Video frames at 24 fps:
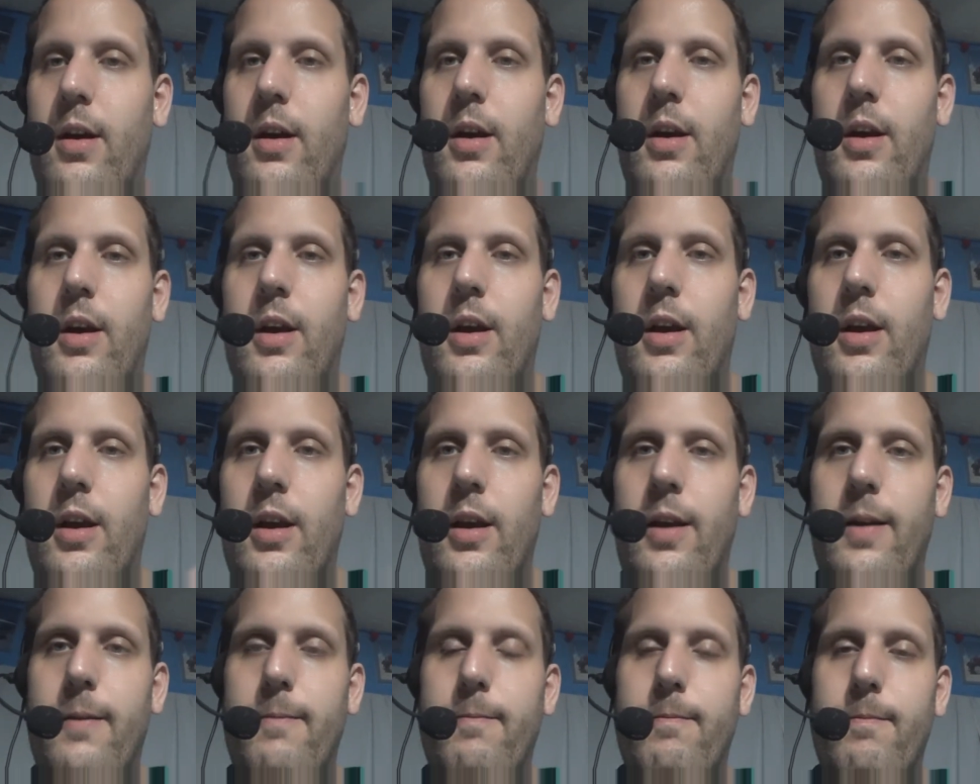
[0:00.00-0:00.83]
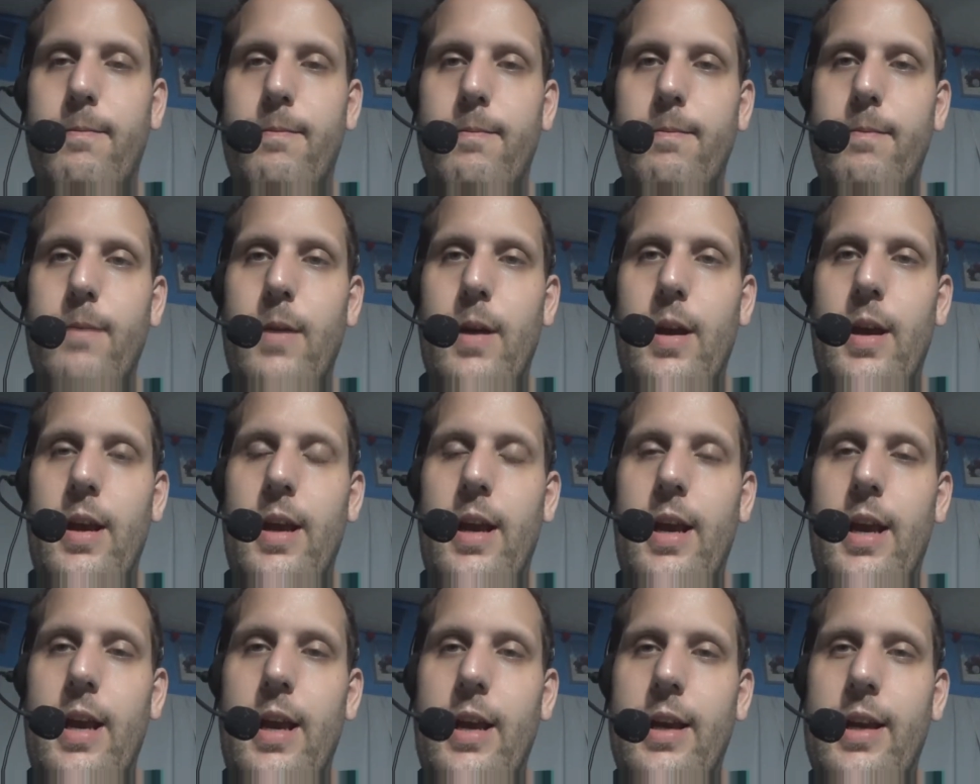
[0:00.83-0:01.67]
kind of a screen
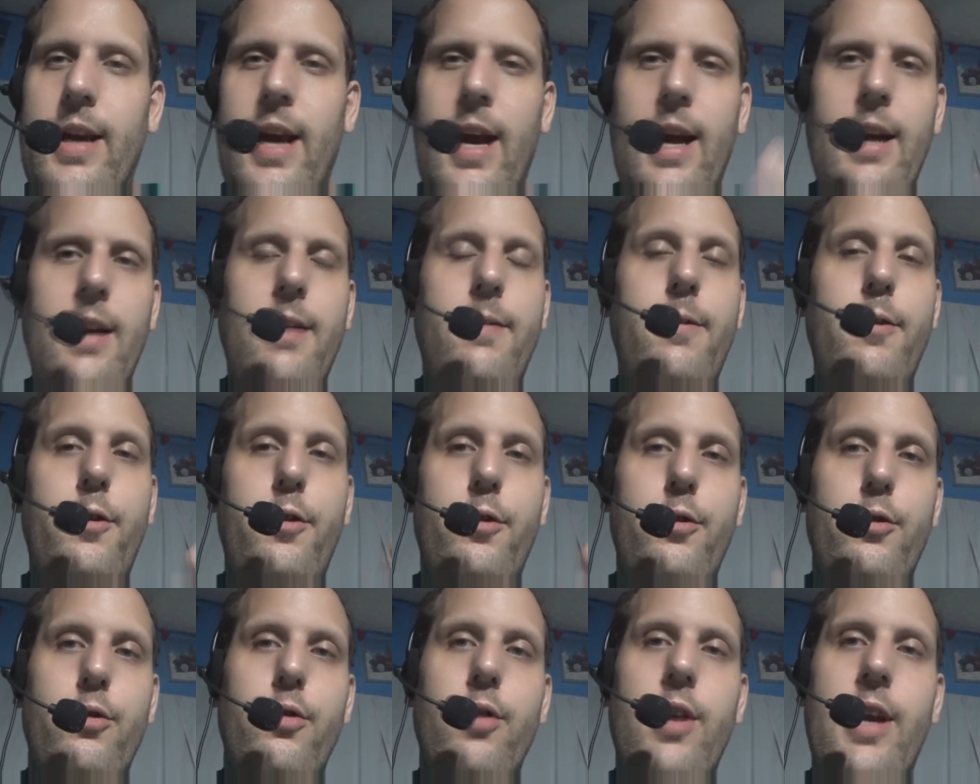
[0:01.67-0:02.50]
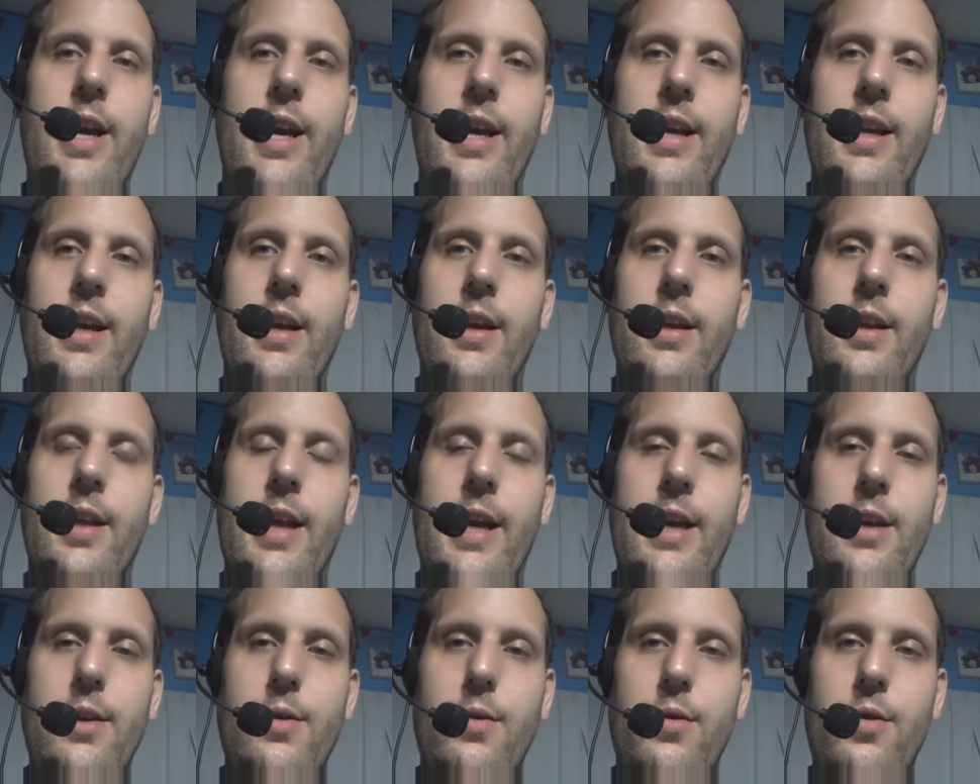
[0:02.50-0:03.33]
that you use to log into your
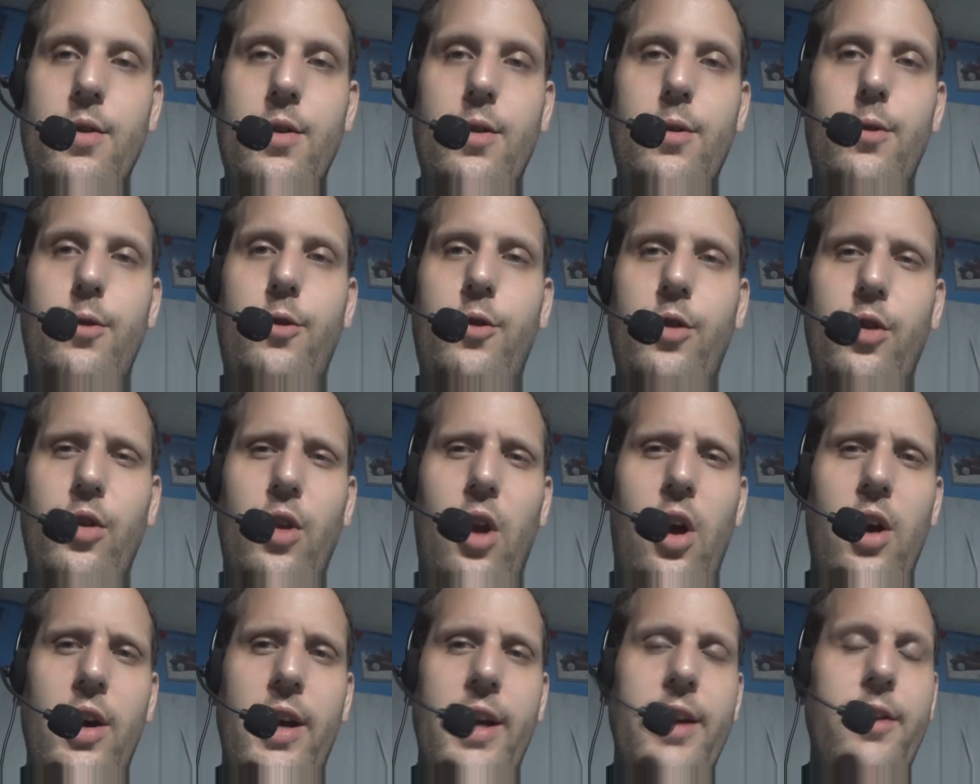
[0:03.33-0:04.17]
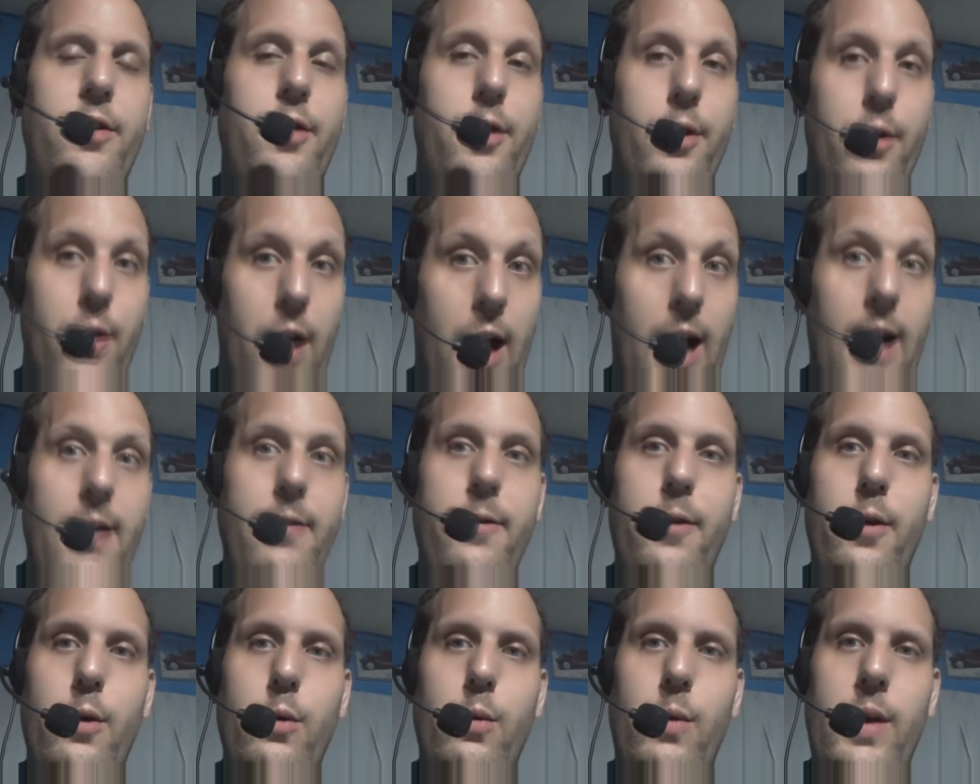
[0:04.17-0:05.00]
iPhone with, and you're
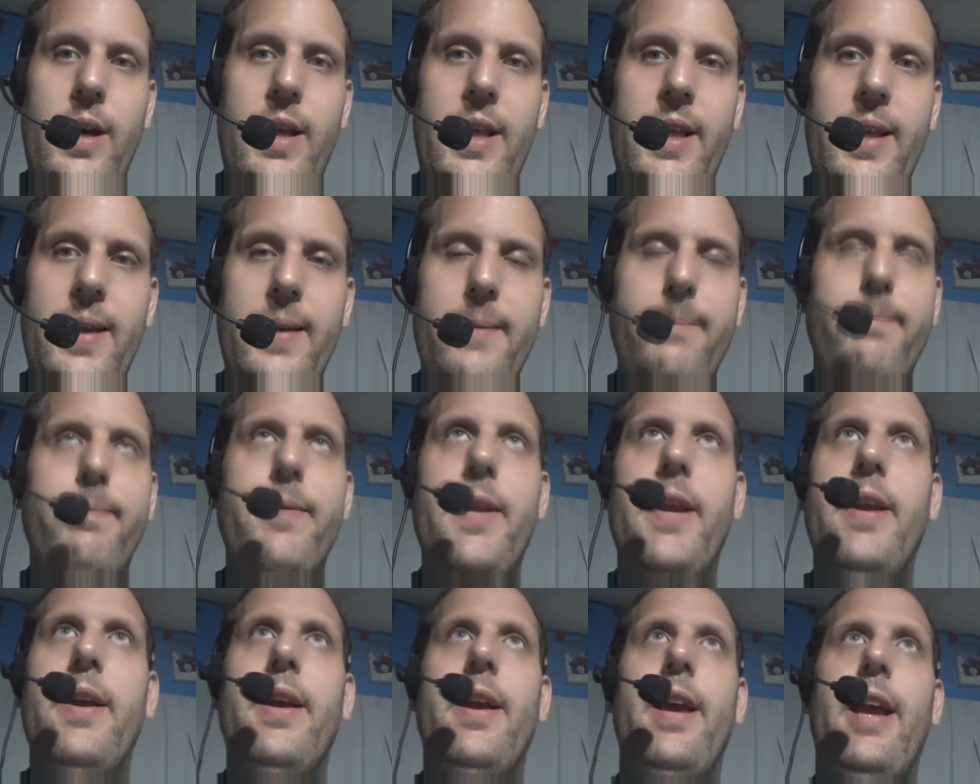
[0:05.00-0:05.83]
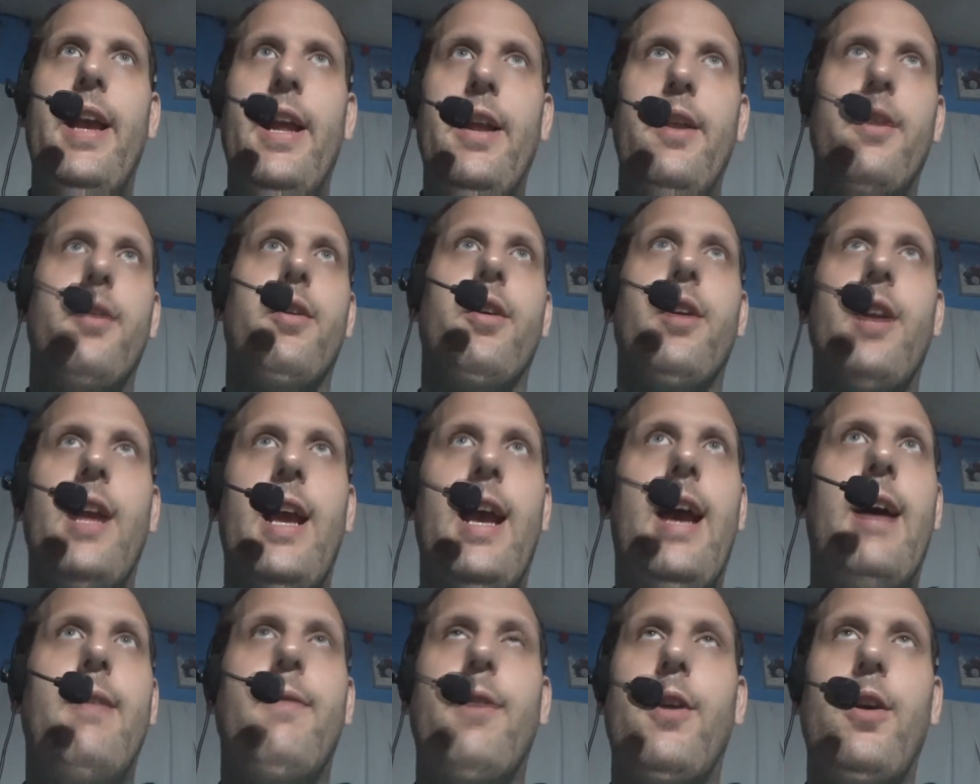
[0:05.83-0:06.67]
going to have a code to enter it.
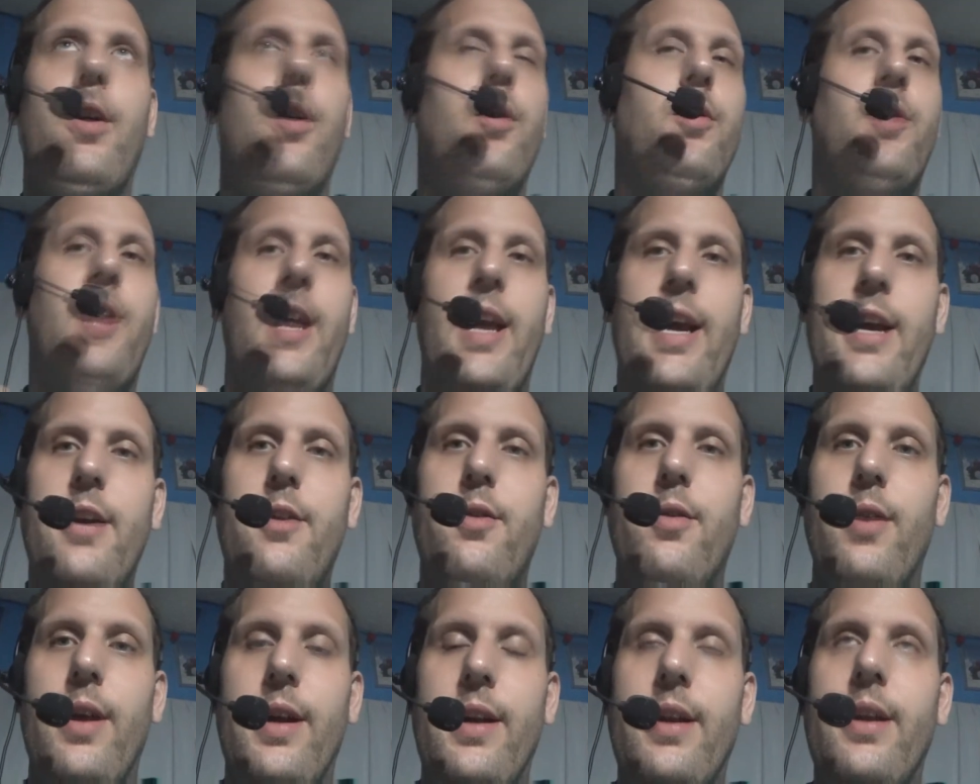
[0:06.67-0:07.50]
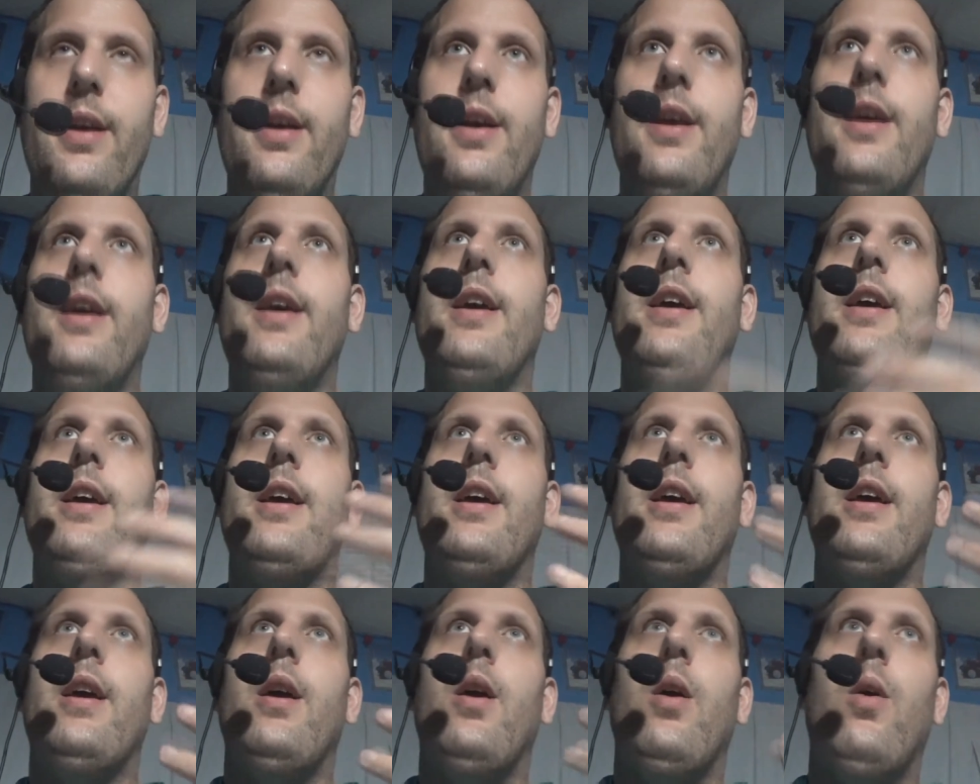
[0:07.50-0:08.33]
Once that's
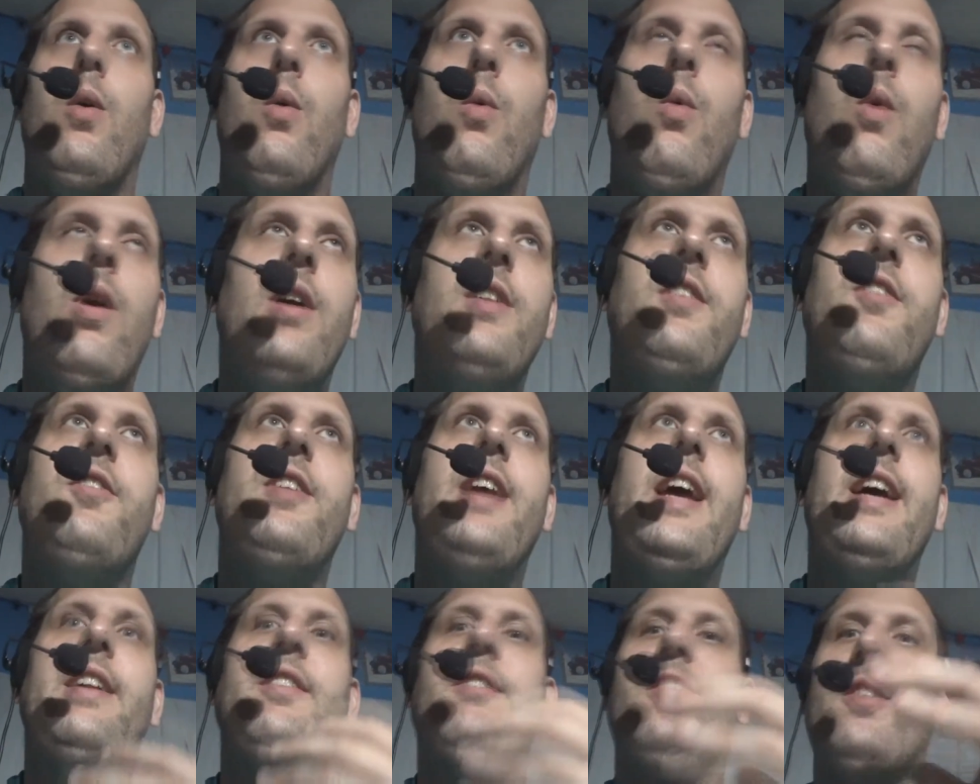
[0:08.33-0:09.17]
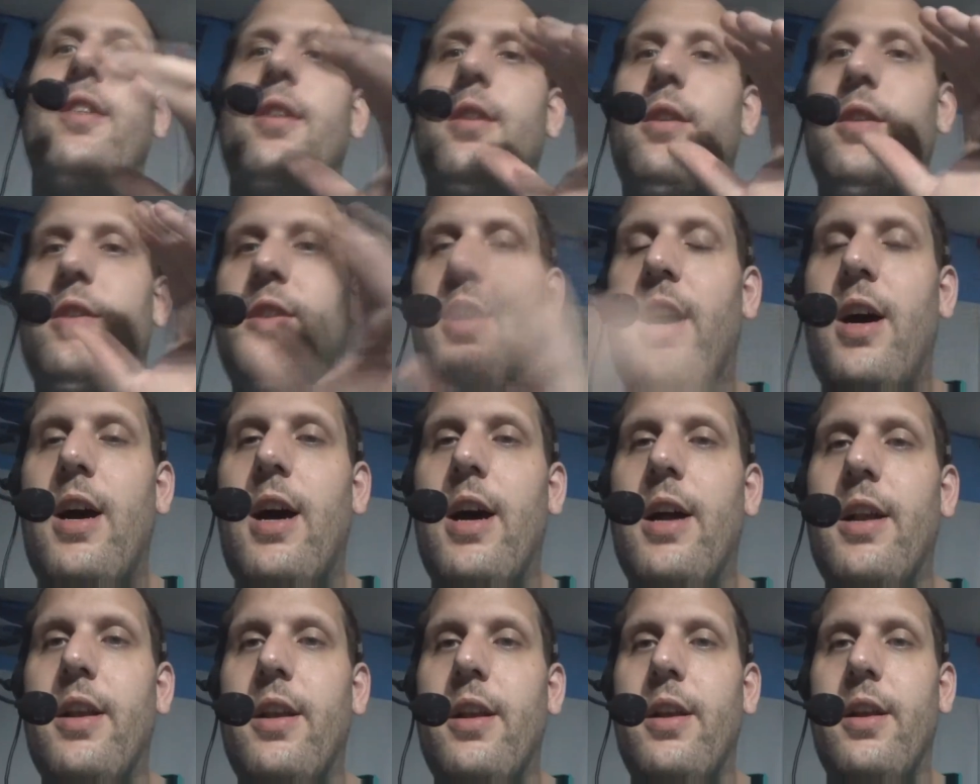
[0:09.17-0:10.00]
done, you'll have full
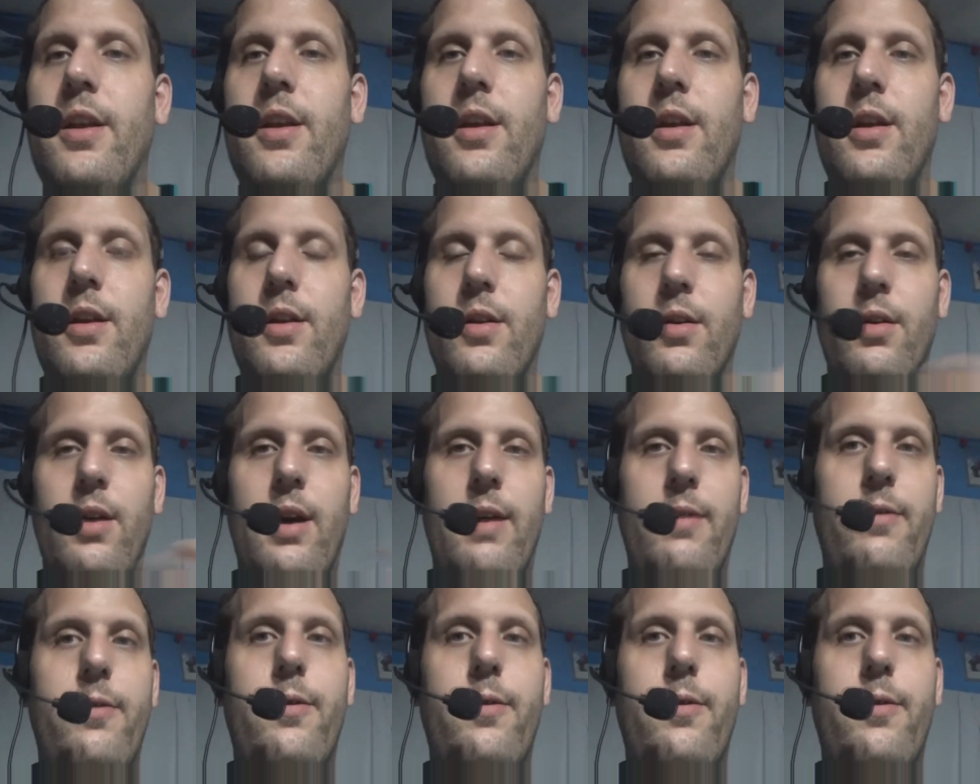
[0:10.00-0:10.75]
access to your car.